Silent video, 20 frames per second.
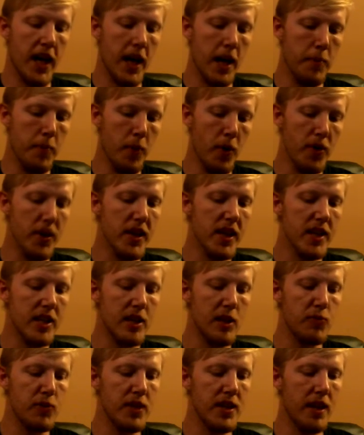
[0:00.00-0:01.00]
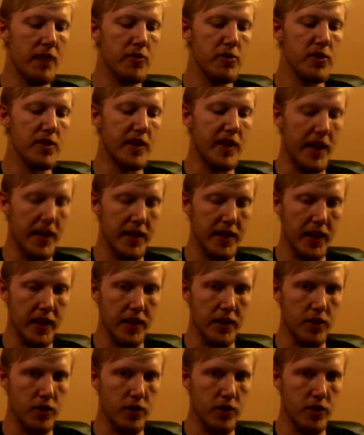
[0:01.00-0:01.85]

I bought it because I was never intending to